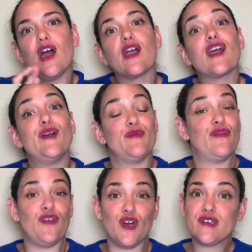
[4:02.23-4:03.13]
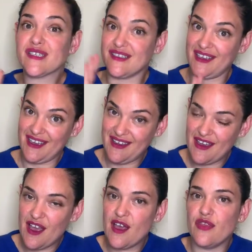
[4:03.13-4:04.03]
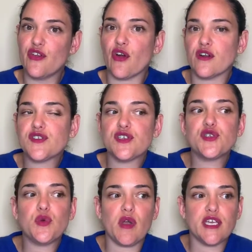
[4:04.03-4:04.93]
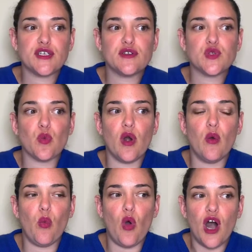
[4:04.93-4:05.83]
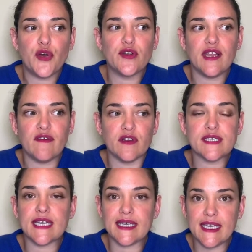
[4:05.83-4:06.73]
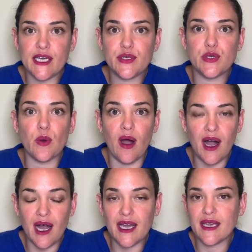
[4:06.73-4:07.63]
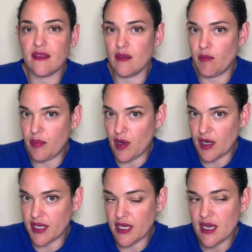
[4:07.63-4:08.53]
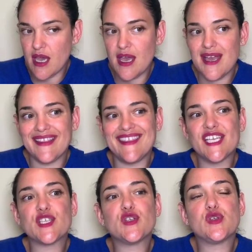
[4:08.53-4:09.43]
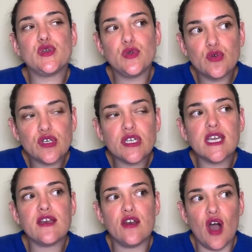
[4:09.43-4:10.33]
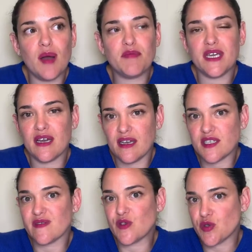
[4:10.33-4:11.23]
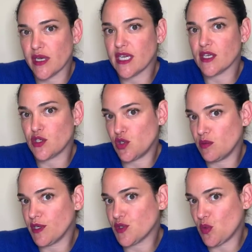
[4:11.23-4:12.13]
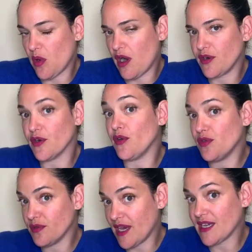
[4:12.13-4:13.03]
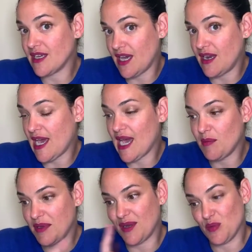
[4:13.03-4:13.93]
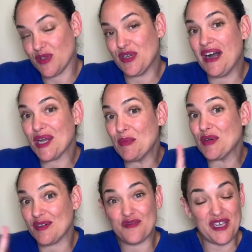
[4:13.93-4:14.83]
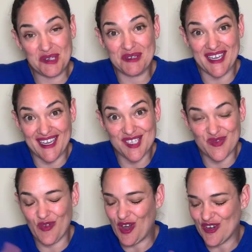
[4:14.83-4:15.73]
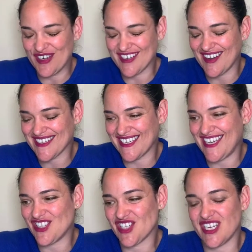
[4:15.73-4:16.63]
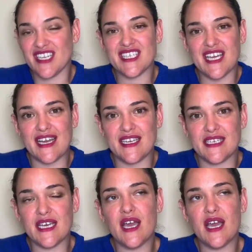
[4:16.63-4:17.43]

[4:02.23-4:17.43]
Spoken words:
Conversely, there are situations where water levels can get too high in the body. This is usually not because of drinking too much water, although that can happen, and we'll talk about a fatal case of water intoxication in a second.